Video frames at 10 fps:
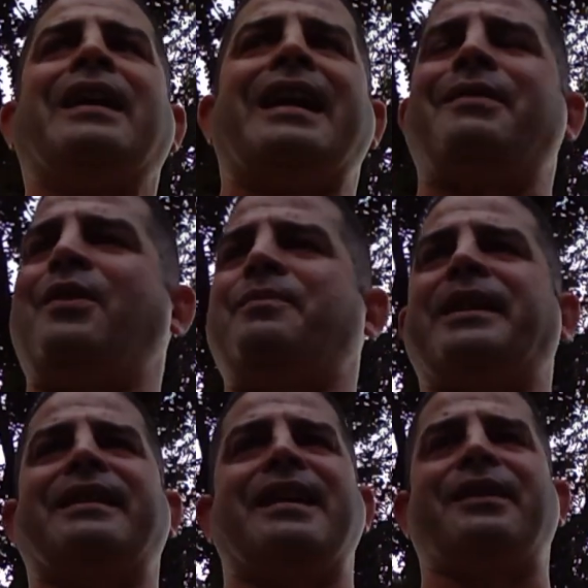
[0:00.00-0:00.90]
Oh,
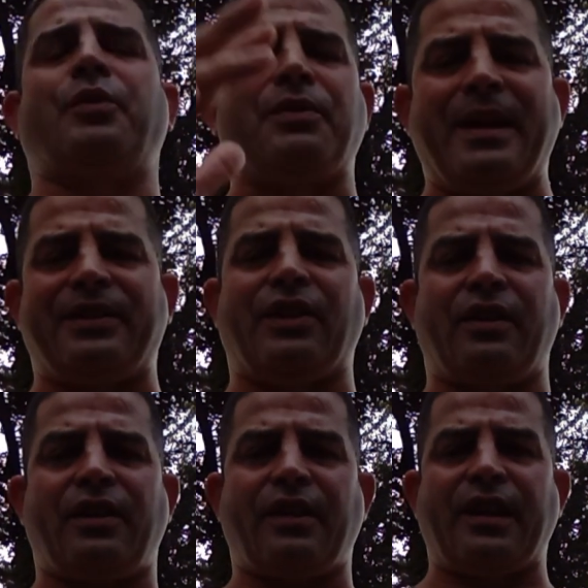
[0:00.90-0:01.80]
my God. It was
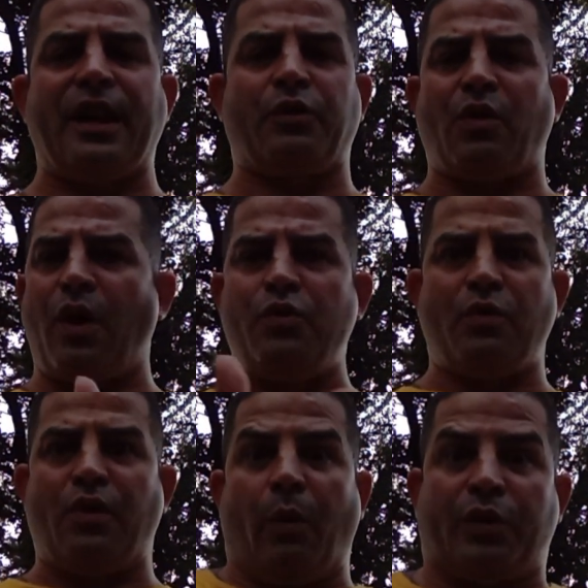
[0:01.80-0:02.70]
amazing. And it was.
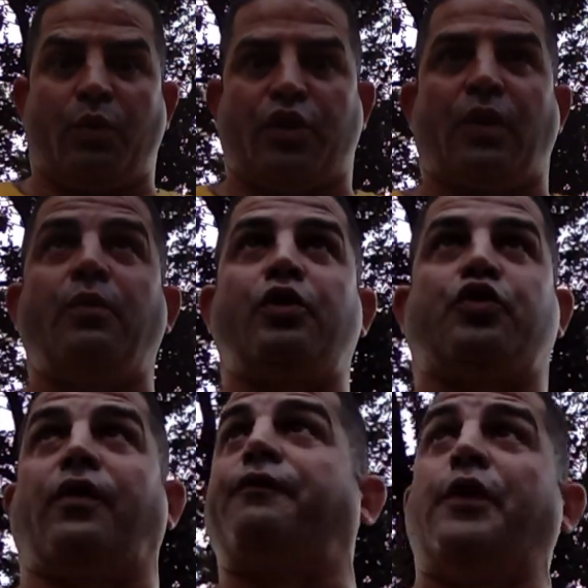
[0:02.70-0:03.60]
I wish we should have
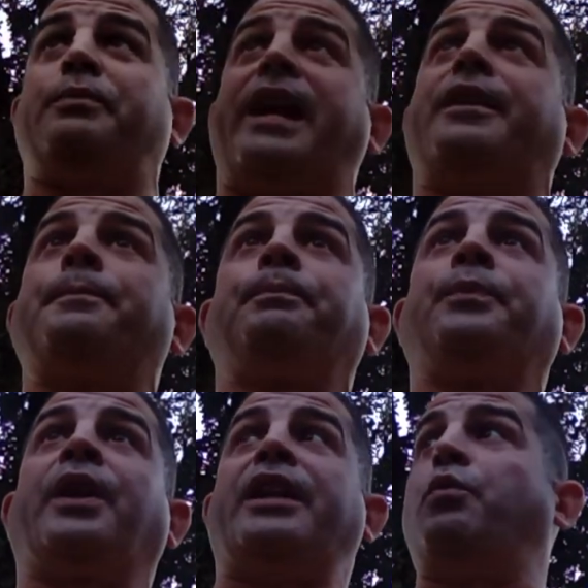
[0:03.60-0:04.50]
still filmed that.
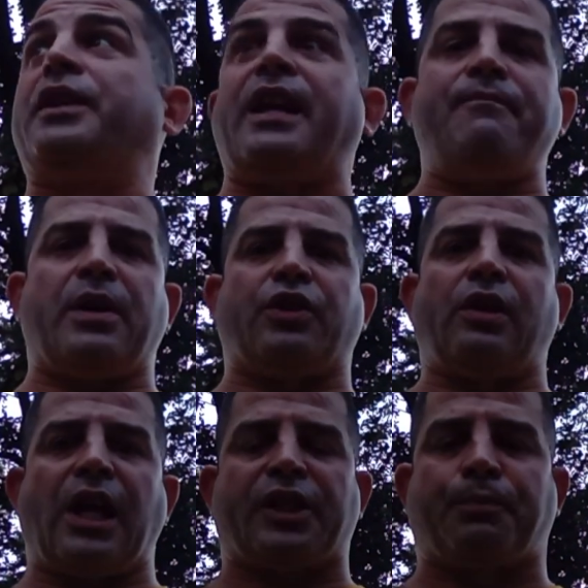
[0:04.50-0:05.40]
And it would have gave a
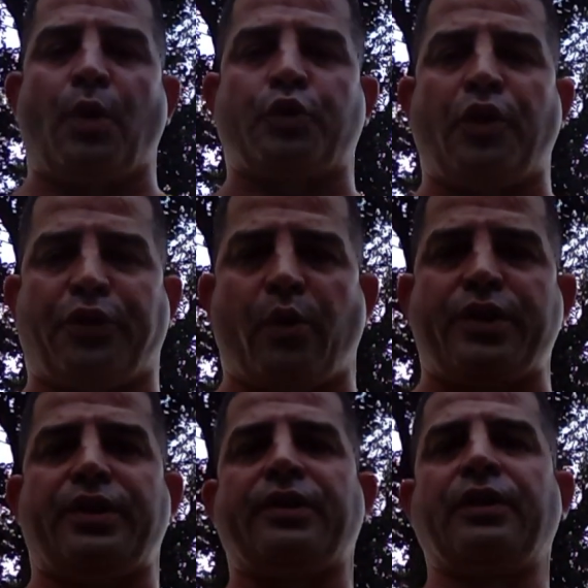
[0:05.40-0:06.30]
lot of exposure to
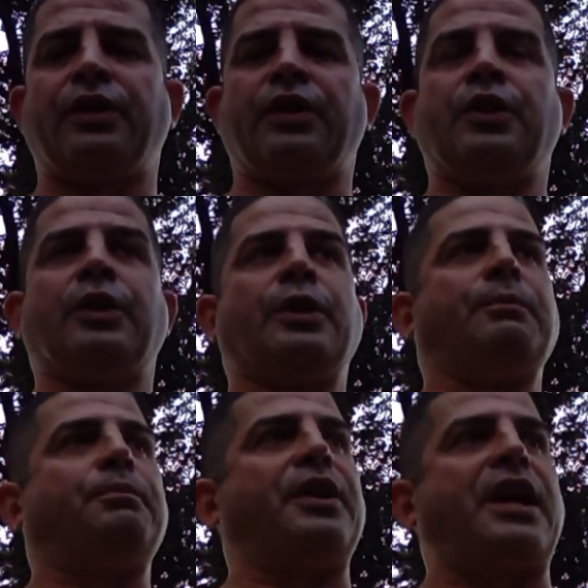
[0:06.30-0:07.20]
Thorny.
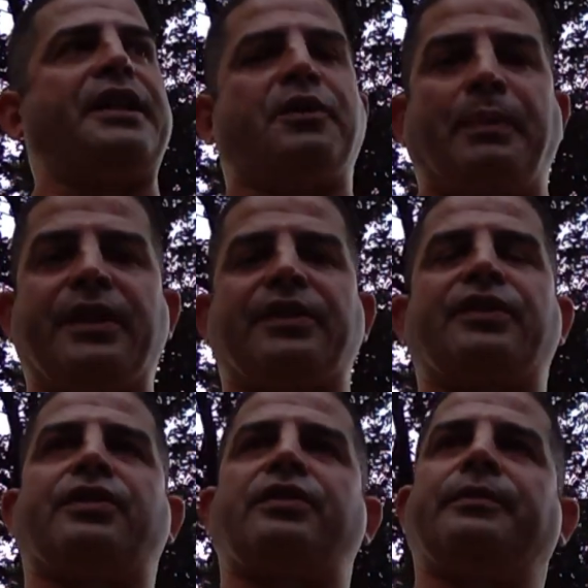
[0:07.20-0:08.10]
But, and his
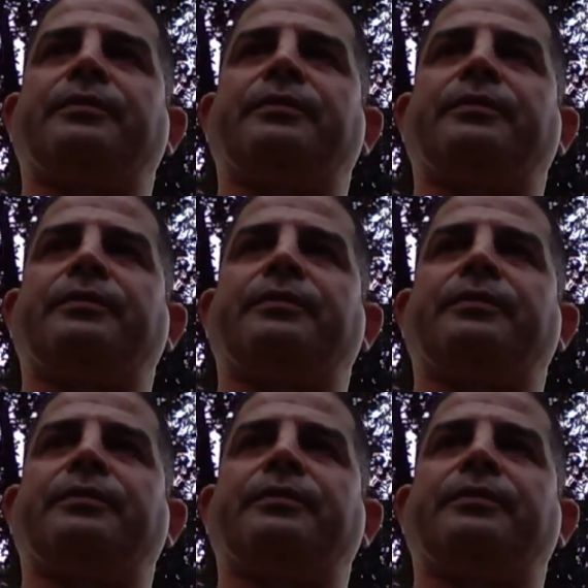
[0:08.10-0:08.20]
business.